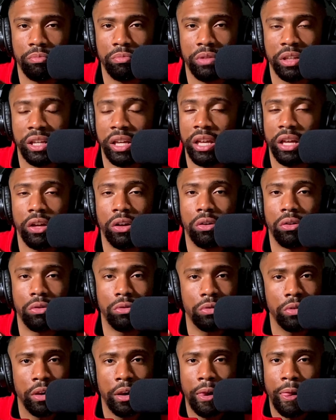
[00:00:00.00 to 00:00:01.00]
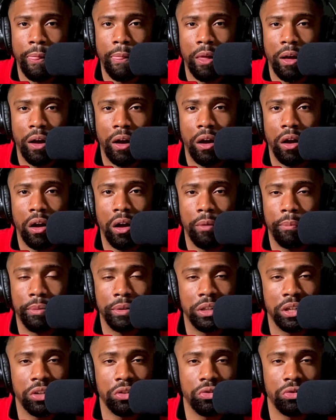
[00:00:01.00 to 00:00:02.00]
kill a
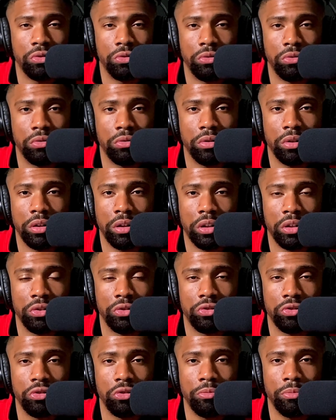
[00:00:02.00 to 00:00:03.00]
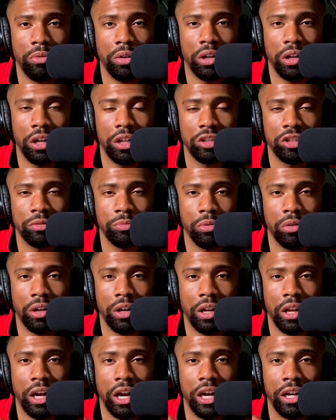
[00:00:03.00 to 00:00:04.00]
potential consumer, customer,
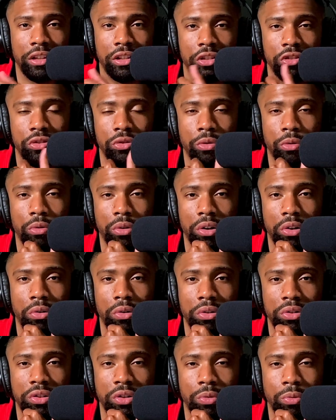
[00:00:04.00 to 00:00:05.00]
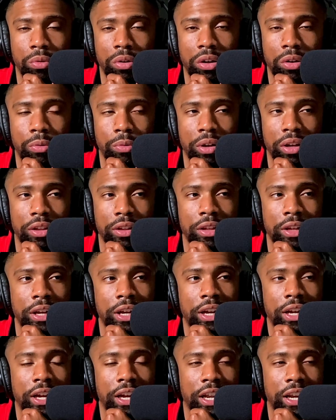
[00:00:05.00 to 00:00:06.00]
client that you were going to work with.
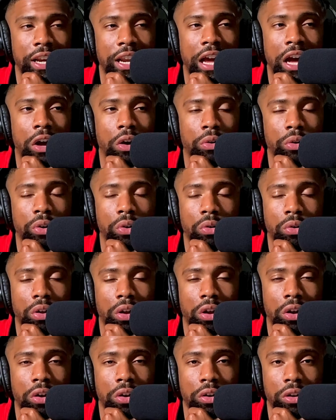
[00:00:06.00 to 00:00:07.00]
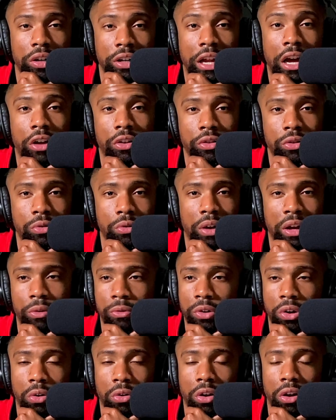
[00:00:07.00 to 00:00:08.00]
And now you
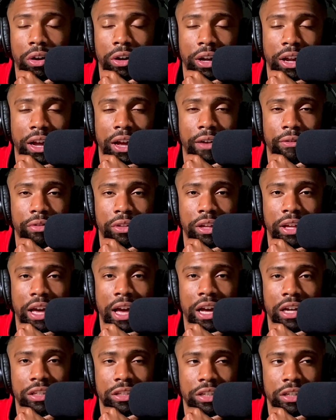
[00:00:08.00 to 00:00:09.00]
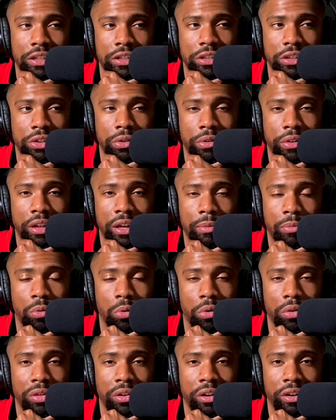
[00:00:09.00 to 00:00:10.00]
no longer have the access to them
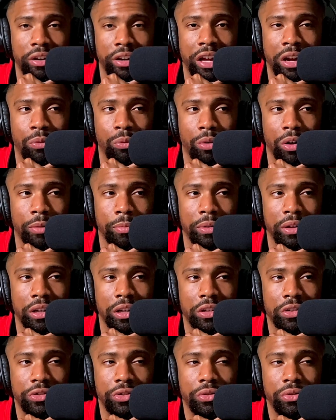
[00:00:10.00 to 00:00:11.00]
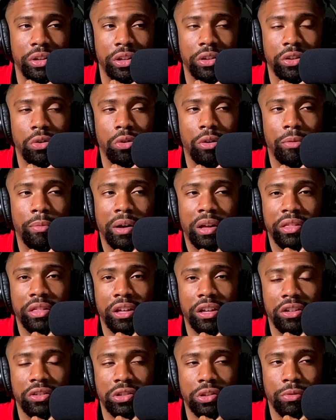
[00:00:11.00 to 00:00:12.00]
or their network because you didn't go about
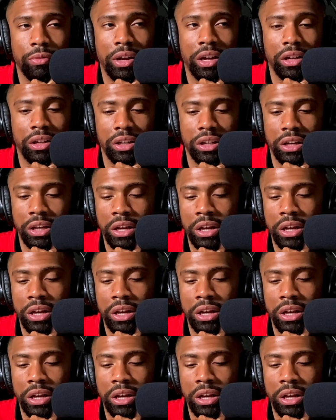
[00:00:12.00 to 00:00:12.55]
things correctly.